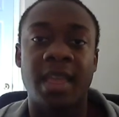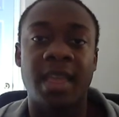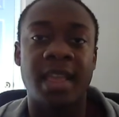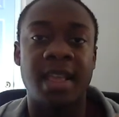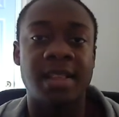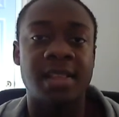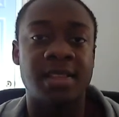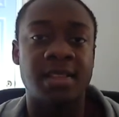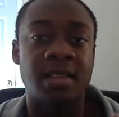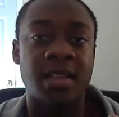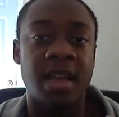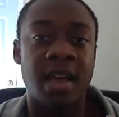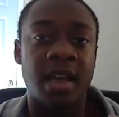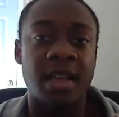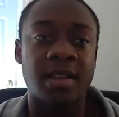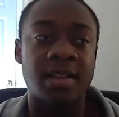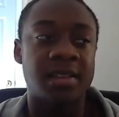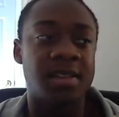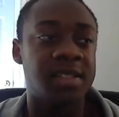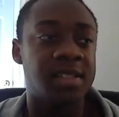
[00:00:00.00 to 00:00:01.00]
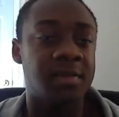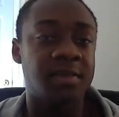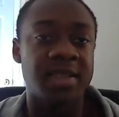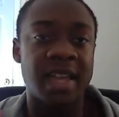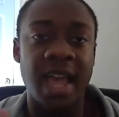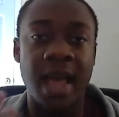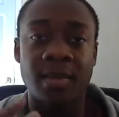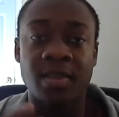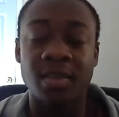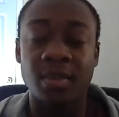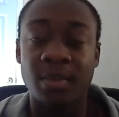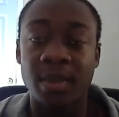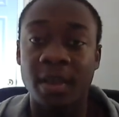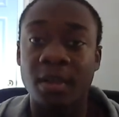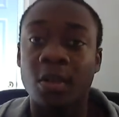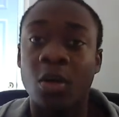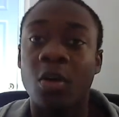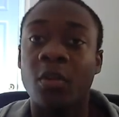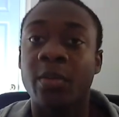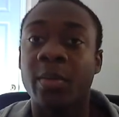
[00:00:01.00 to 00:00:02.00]
It's got some time to
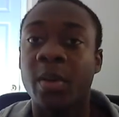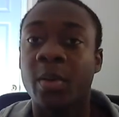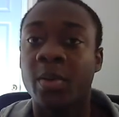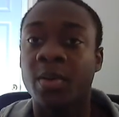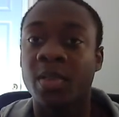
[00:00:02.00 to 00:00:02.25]
mill over